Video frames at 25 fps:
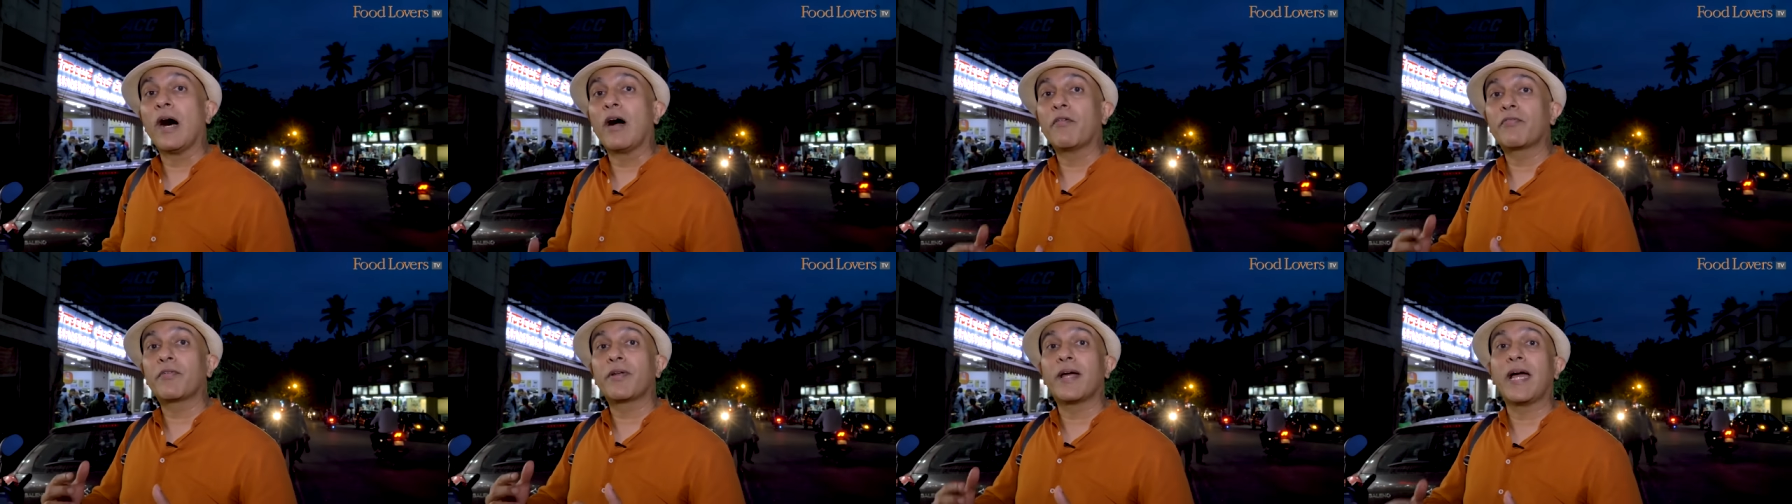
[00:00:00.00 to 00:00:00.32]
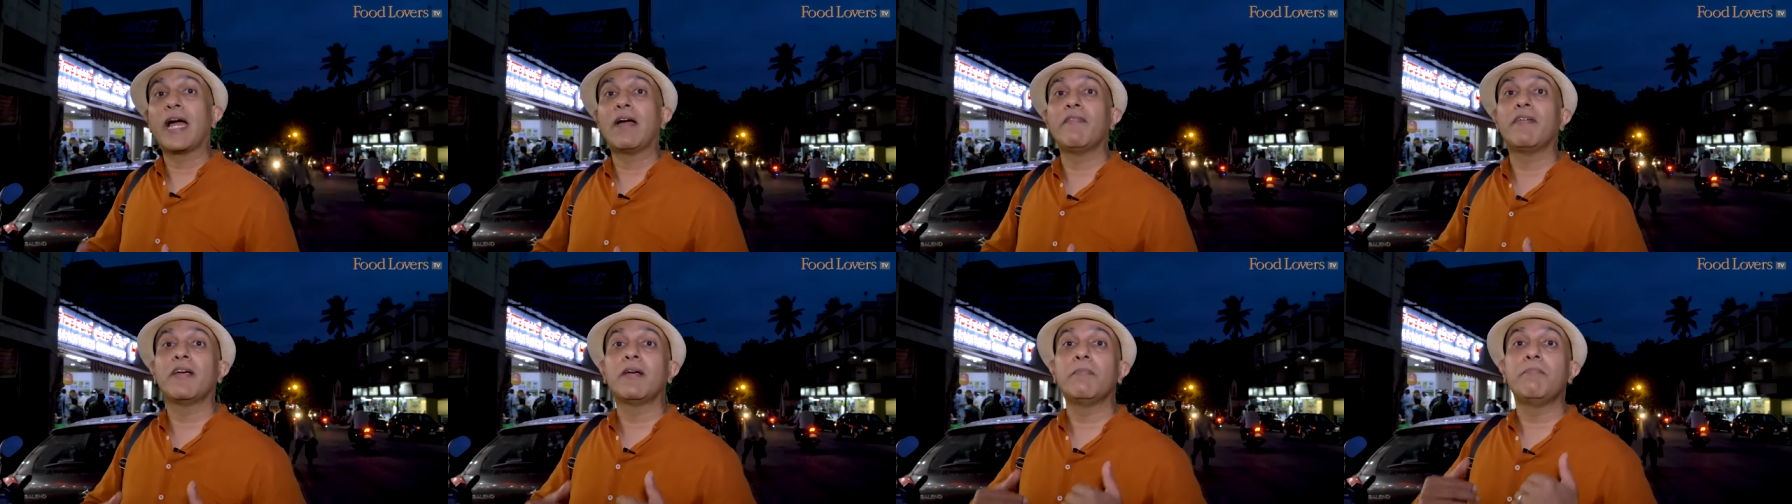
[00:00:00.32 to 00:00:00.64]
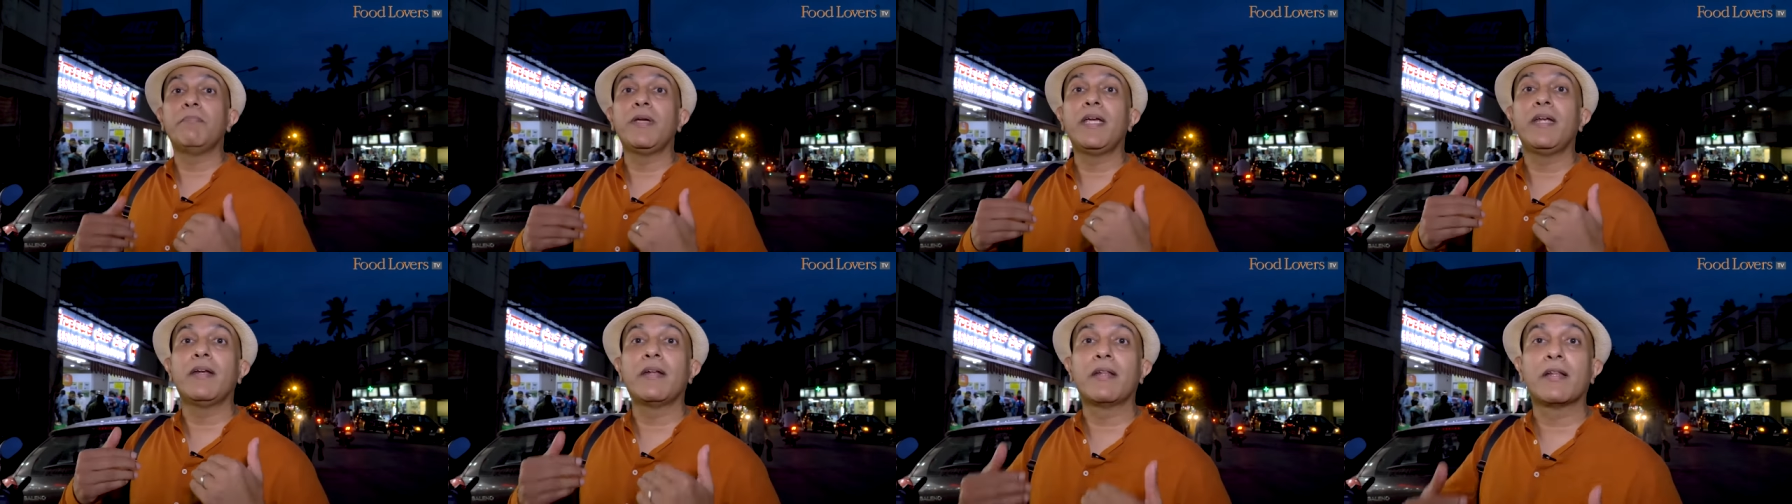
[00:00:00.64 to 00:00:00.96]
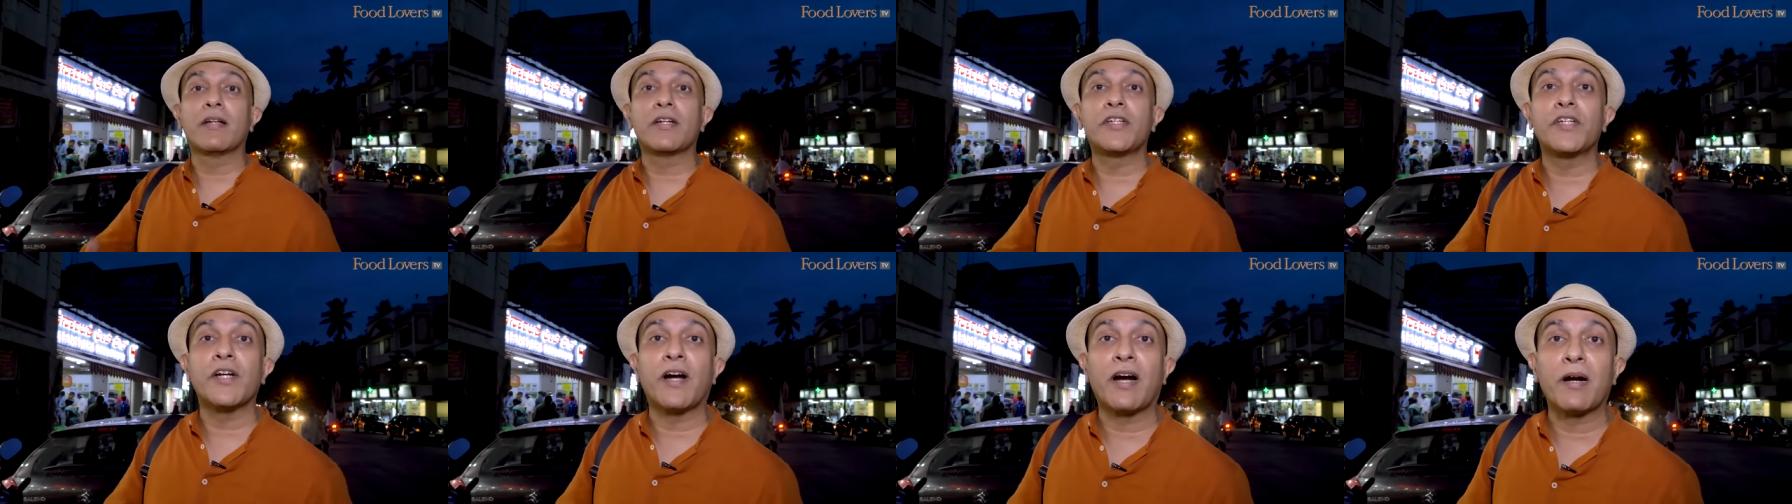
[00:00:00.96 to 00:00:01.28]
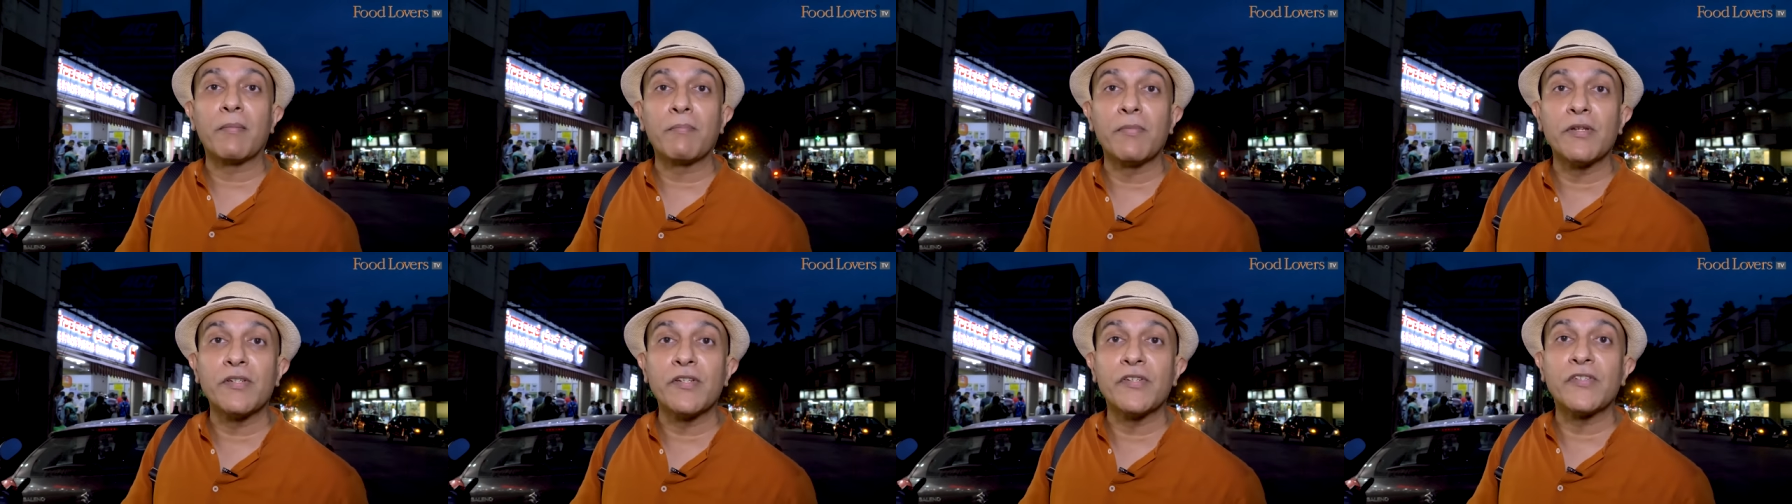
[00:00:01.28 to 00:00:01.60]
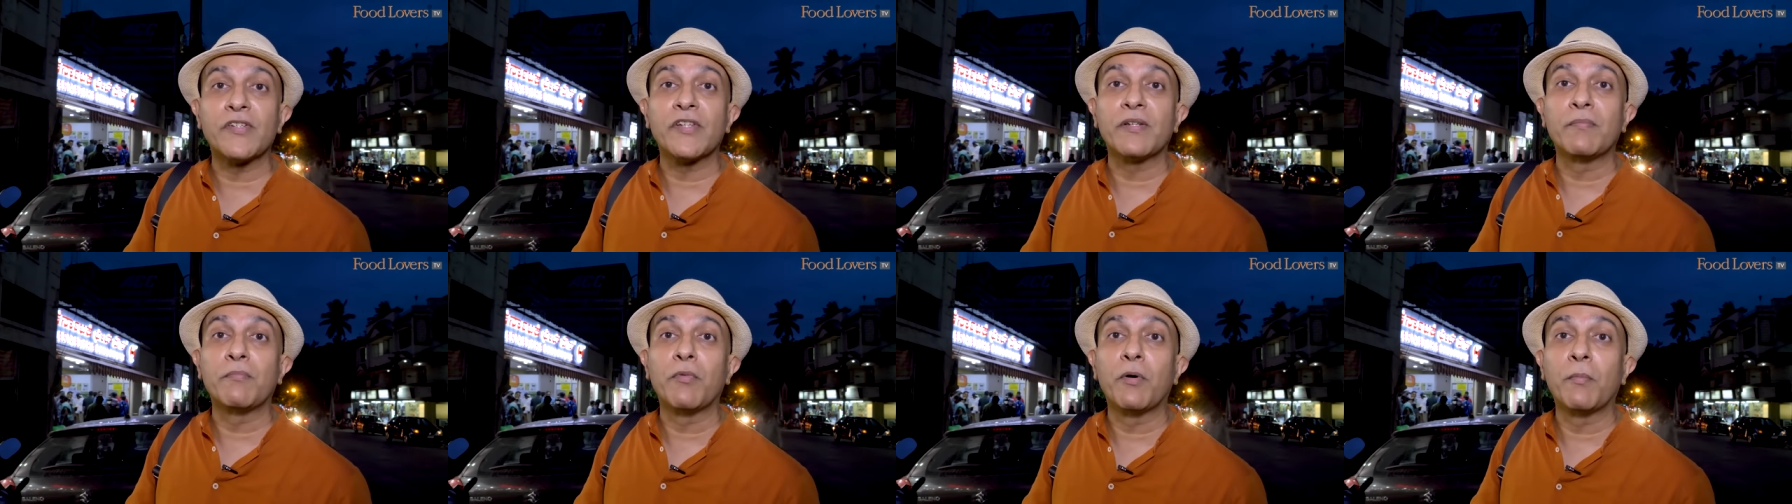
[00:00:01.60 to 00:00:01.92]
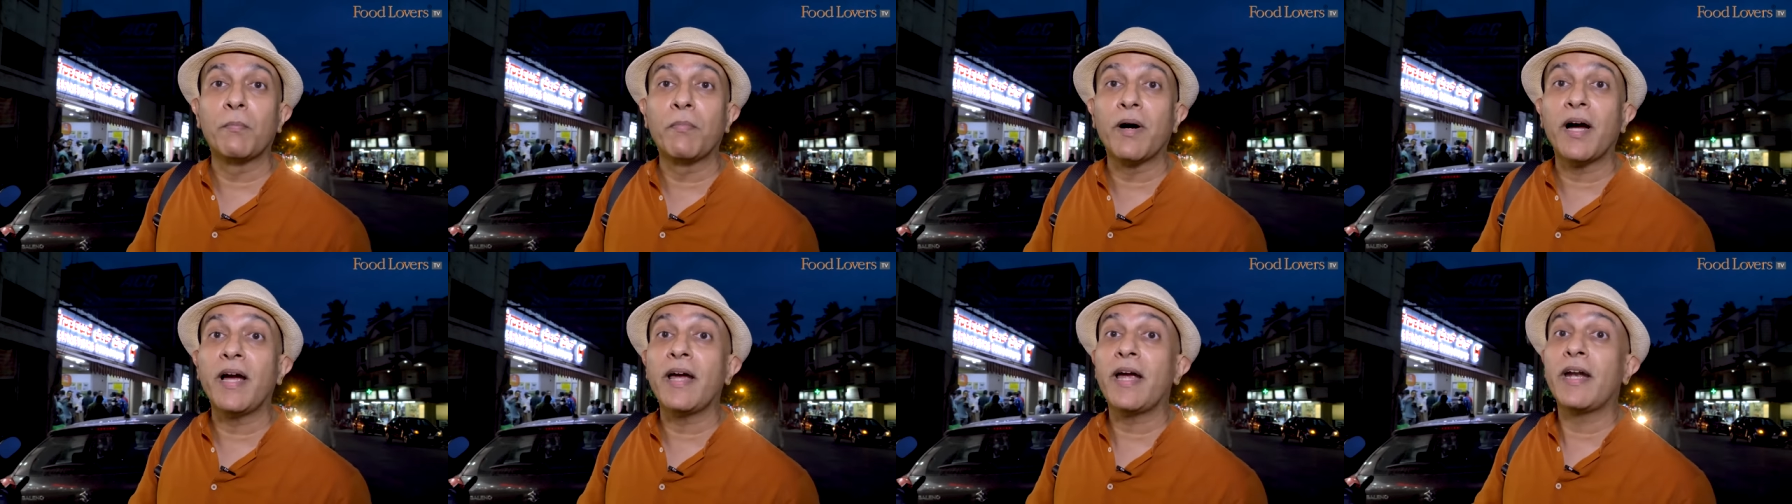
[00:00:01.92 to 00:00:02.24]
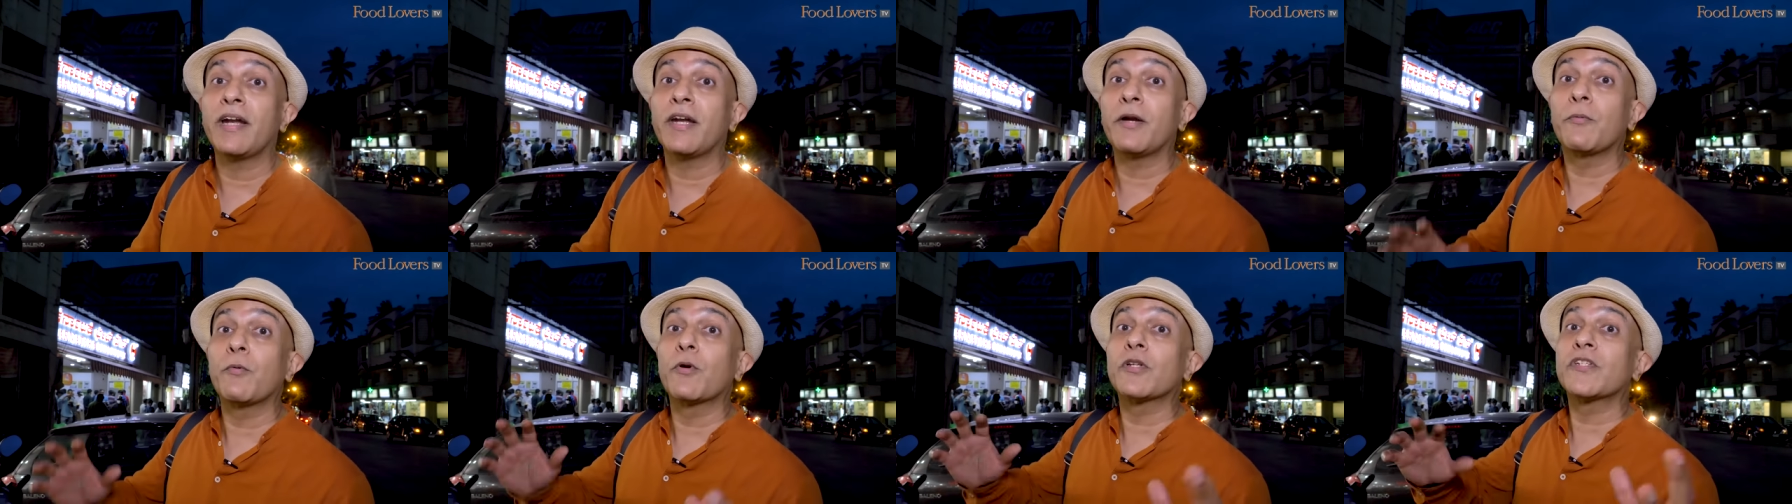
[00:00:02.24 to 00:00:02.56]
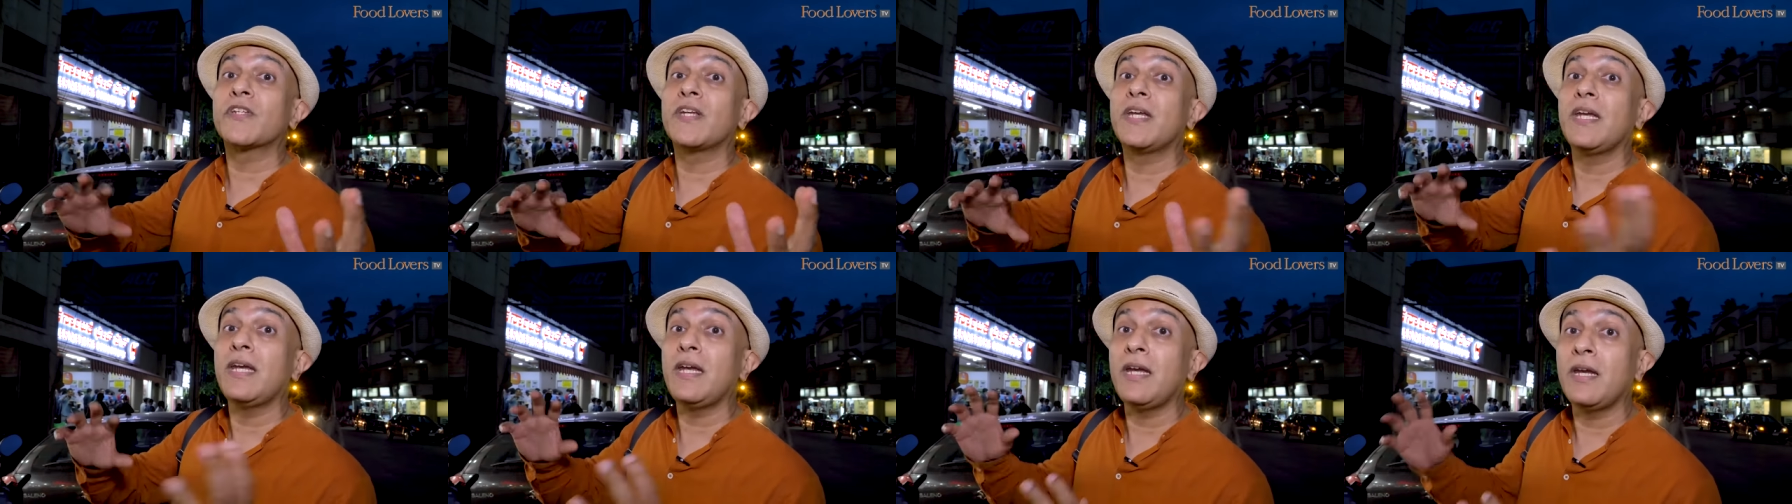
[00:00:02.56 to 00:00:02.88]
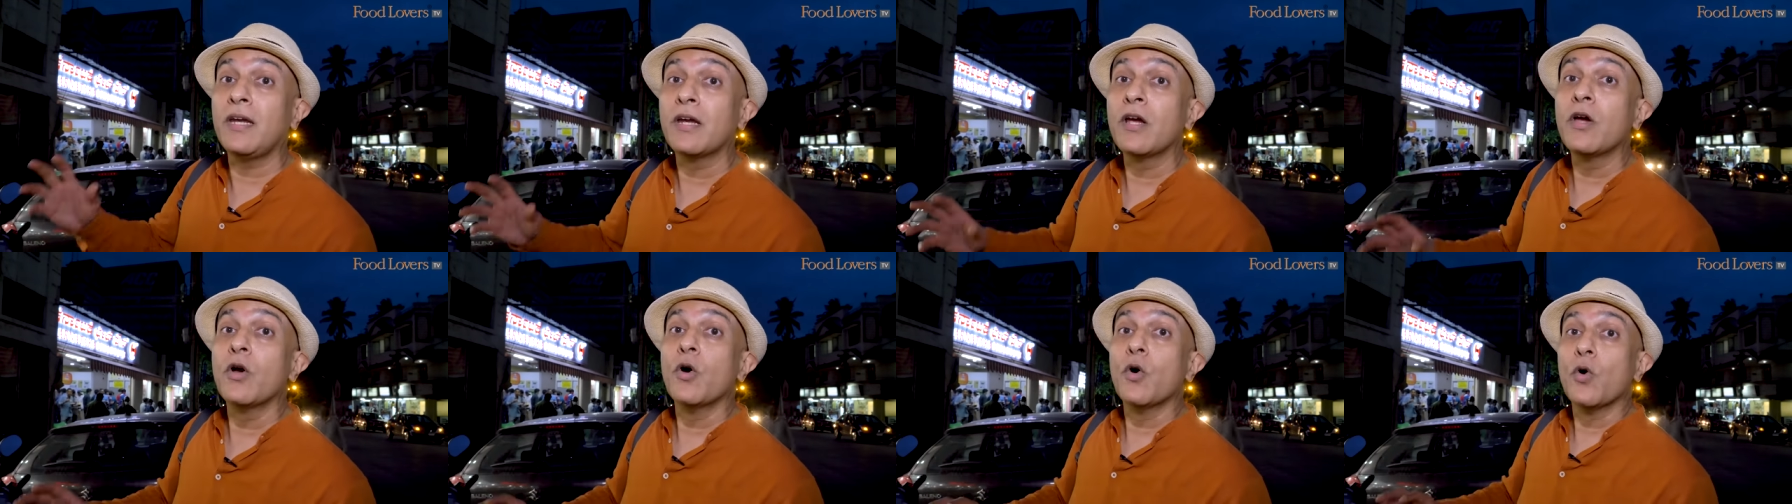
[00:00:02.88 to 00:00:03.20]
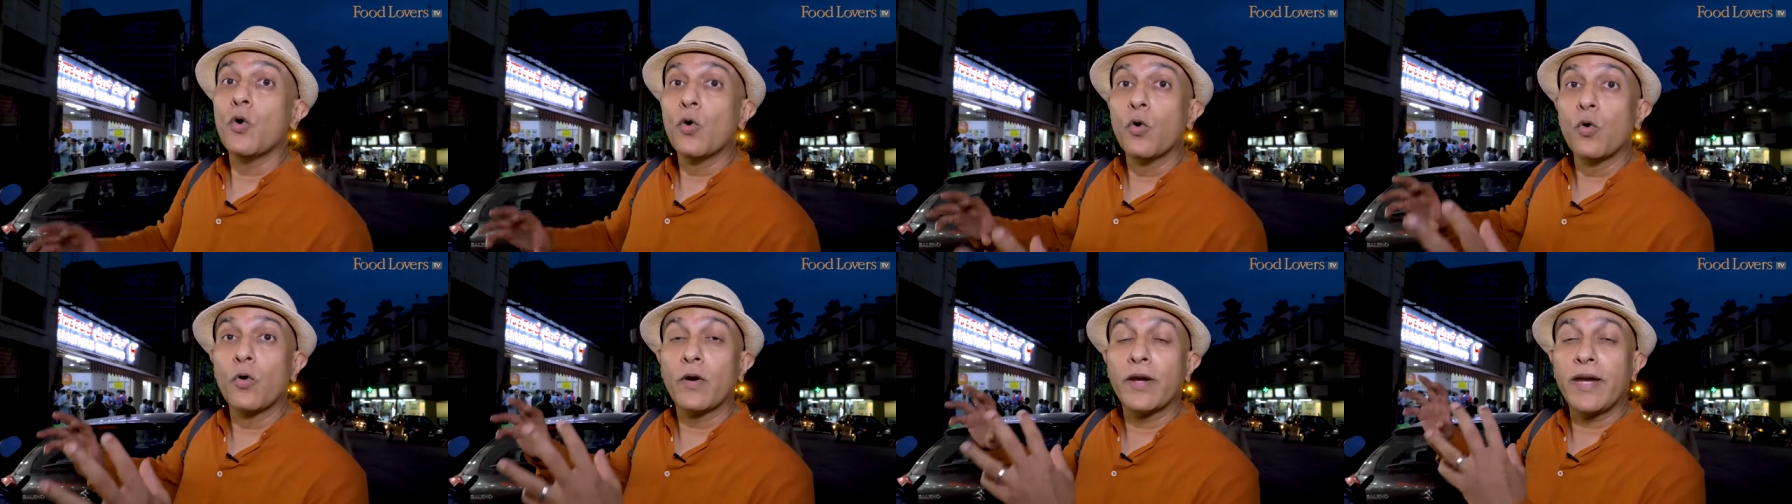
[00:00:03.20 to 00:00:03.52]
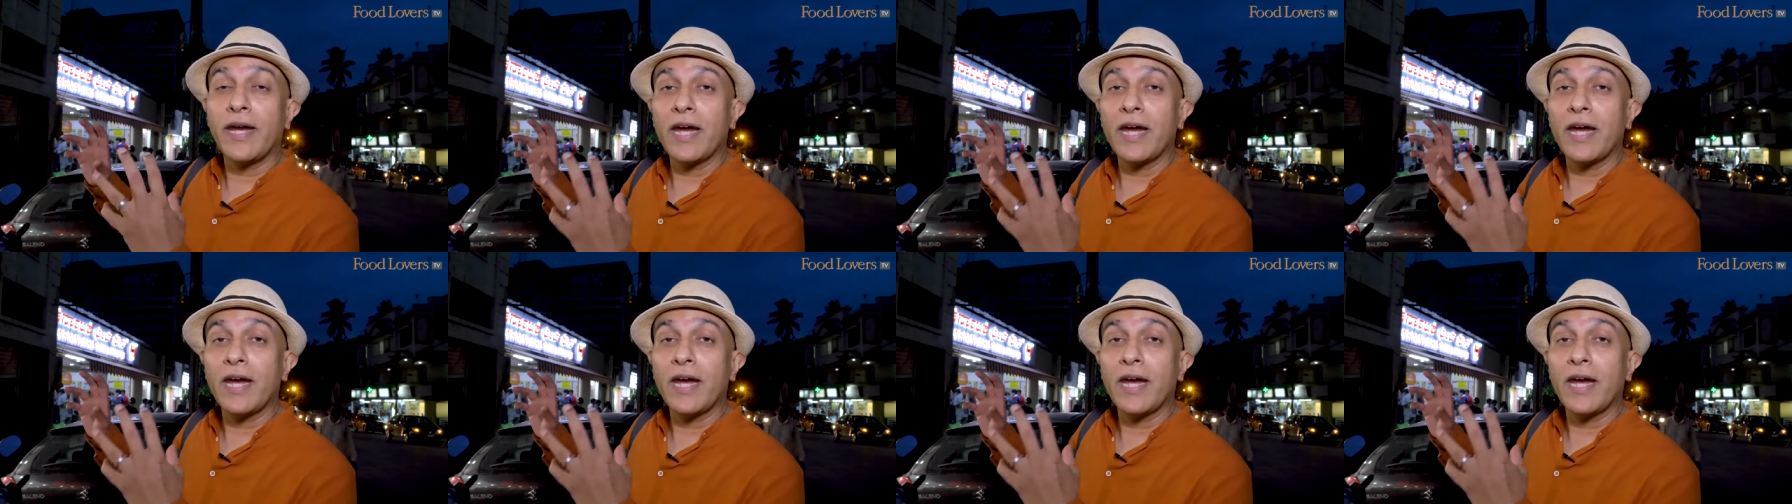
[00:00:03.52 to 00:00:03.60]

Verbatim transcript: after having been in the chaat business in Mumbai, and it was he who